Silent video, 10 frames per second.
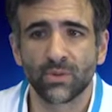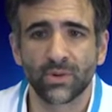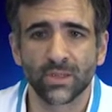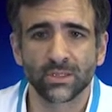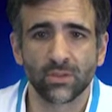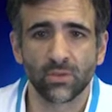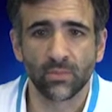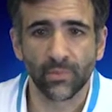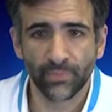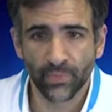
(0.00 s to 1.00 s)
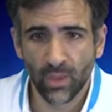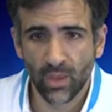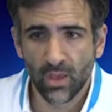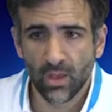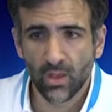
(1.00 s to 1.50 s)
carcinoma.
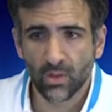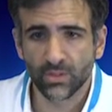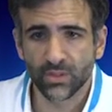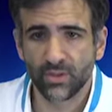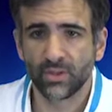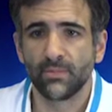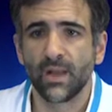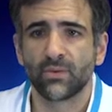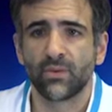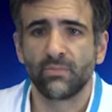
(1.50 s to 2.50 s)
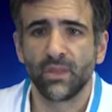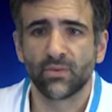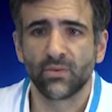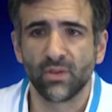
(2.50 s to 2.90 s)
Concerning the macro and micro